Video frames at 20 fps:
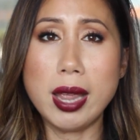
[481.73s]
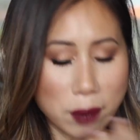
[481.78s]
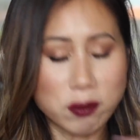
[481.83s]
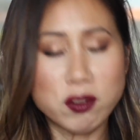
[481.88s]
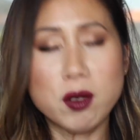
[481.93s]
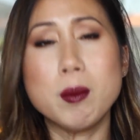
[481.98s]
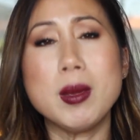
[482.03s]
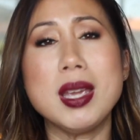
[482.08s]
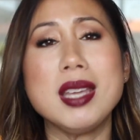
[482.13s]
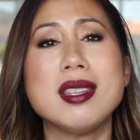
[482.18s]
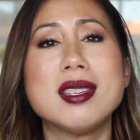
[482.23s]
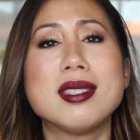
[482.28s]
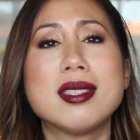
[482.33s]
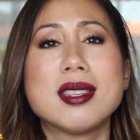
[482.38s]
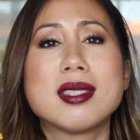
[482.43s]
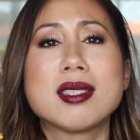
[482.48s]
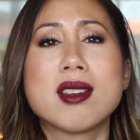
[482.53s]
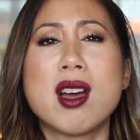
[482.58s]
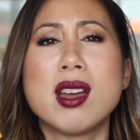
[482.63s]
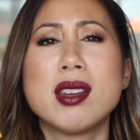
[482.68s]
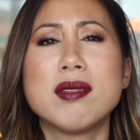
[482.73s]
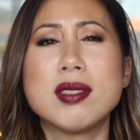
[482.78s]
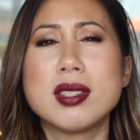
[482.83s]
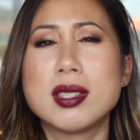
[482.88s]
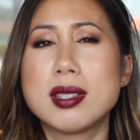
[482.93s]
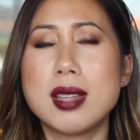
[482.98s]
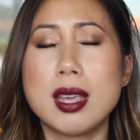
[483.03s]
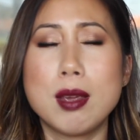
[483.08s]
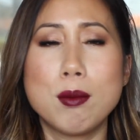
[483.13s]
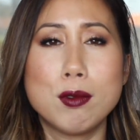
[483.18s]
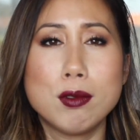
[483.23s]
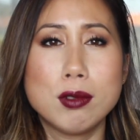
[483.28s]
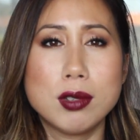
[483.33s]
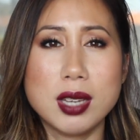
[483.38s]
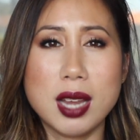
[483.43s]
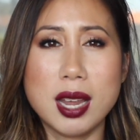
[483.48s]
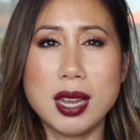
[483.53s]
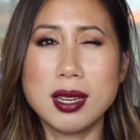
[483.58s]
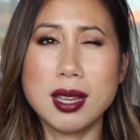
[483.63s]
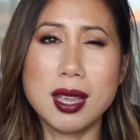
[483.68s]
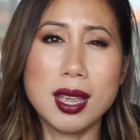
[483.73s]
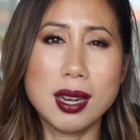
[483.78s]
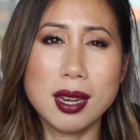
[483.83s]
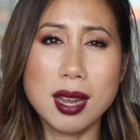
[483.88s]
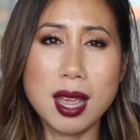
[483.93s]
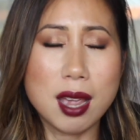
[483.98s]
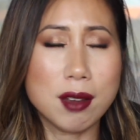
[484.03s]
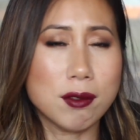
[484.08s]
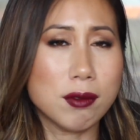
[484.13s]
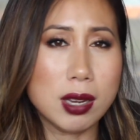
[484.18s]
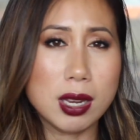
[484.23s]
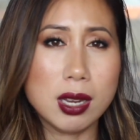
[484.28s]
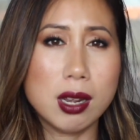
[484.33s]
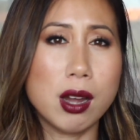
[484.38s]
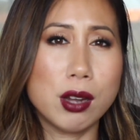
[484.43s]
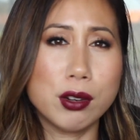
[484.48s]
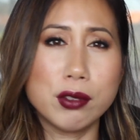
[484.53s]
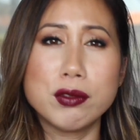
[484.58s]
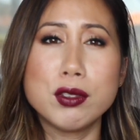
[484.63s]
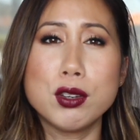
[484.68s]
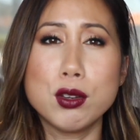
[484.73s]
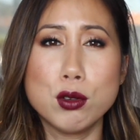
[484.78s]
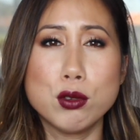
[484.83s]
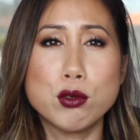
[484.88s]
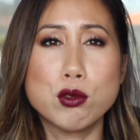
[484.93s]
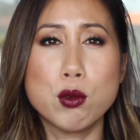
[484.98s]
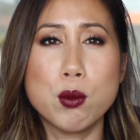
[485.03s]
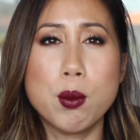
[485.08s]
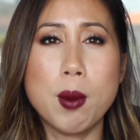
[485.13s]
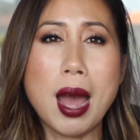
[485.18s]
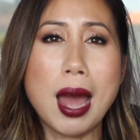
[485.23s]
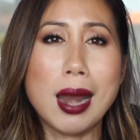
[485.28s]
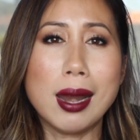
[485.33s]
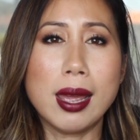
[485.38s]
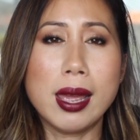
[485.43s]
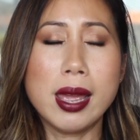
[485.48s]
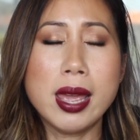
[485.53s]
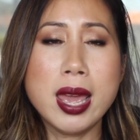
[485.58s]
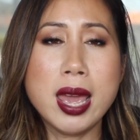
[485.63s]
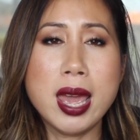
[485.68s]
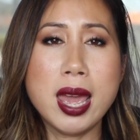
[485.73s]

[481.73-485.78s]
And for me, this is kind of a staple shade in every kind of neutral palette.